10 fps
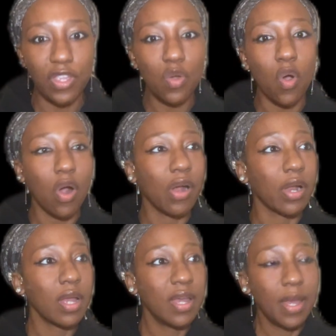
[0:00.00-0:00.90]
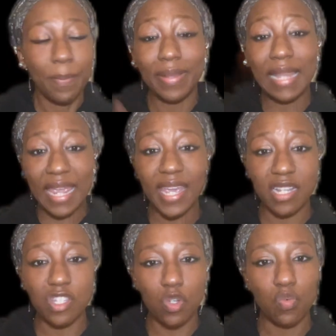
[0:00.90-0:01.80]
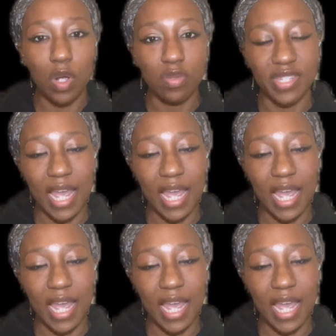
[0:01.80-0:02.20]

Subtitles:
You are playing two roles